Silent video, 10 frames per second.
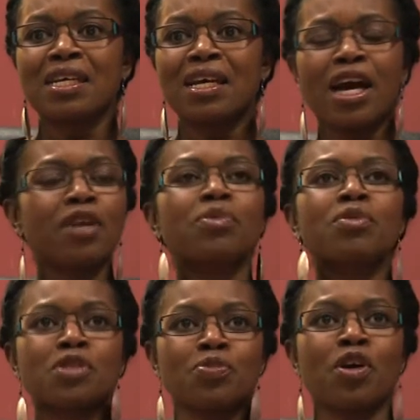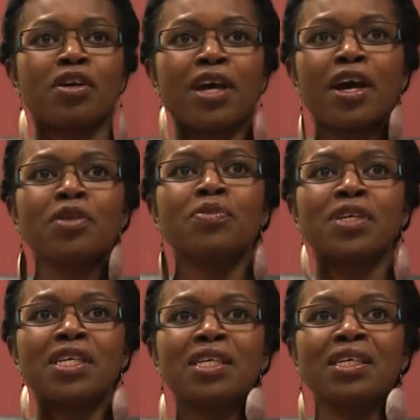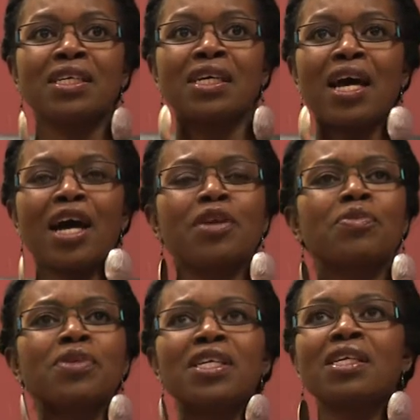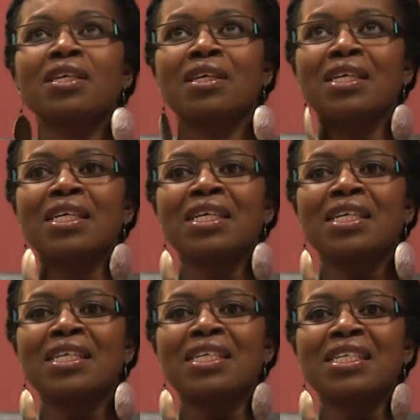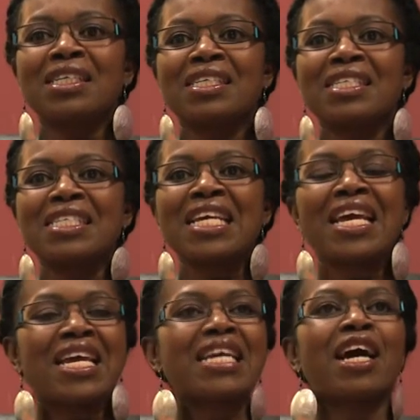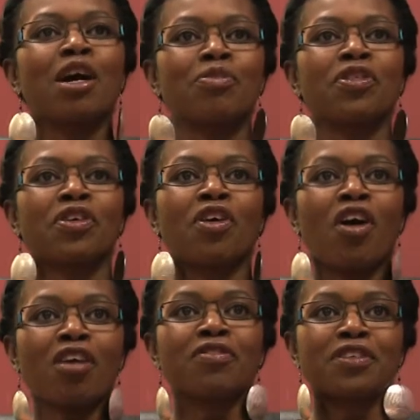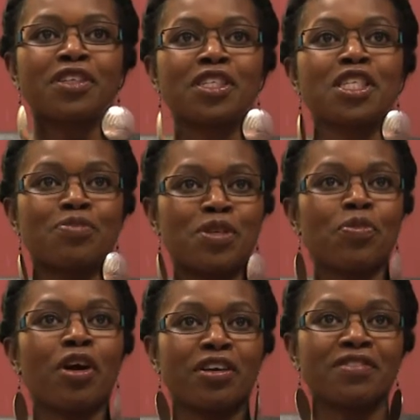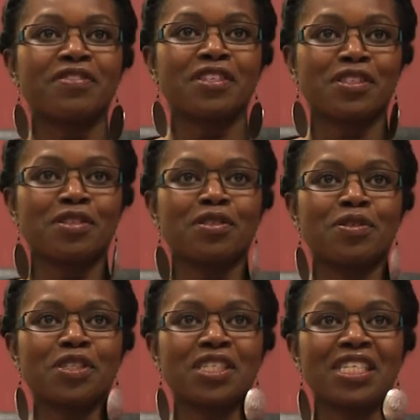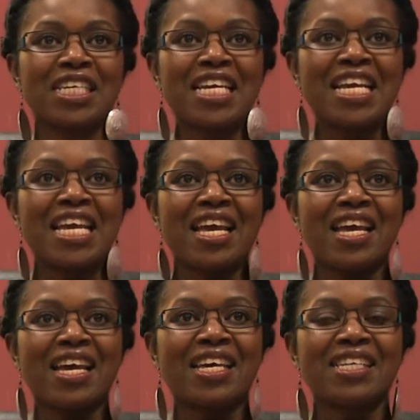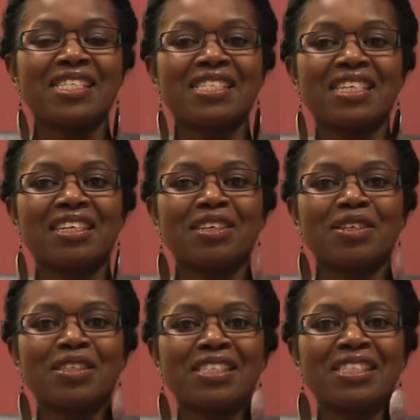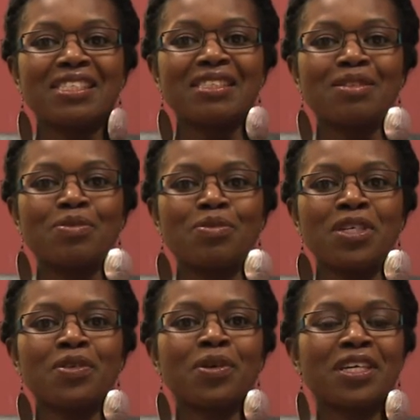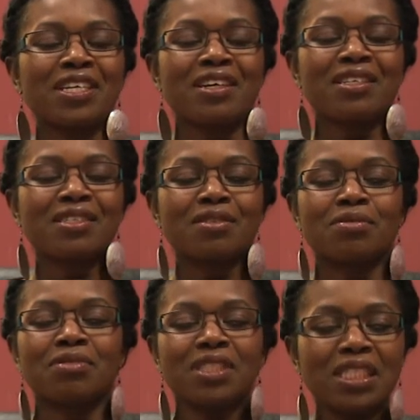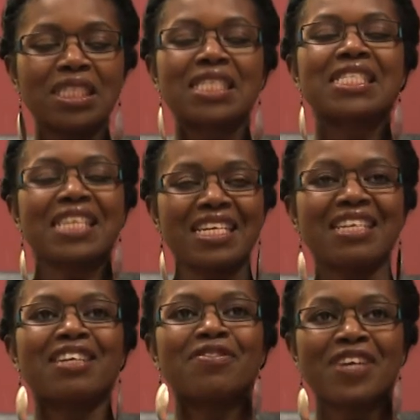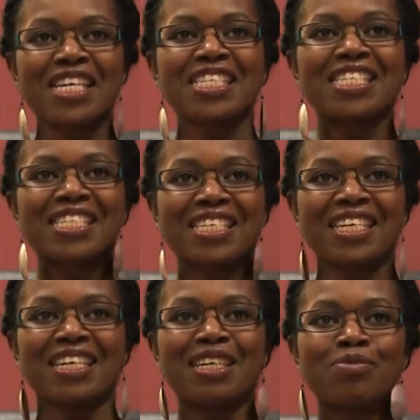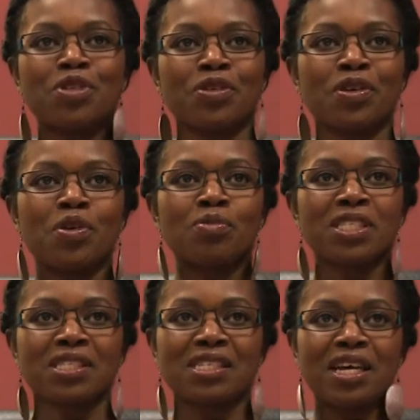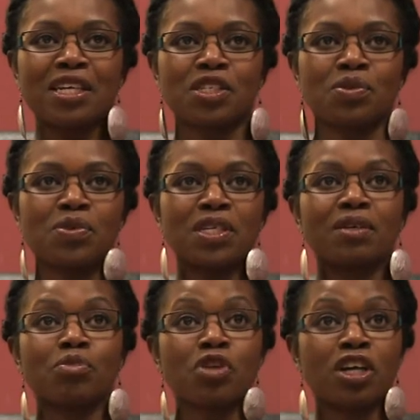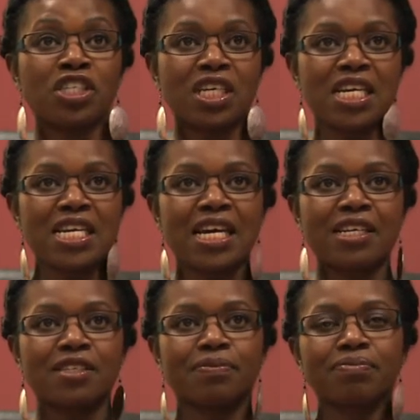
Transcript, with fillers: how do we respond? How do we, how do we take up their offer to be part of the solution? And uh, we organized a really exciting event um, during Homelessness Action Week, Project Connect,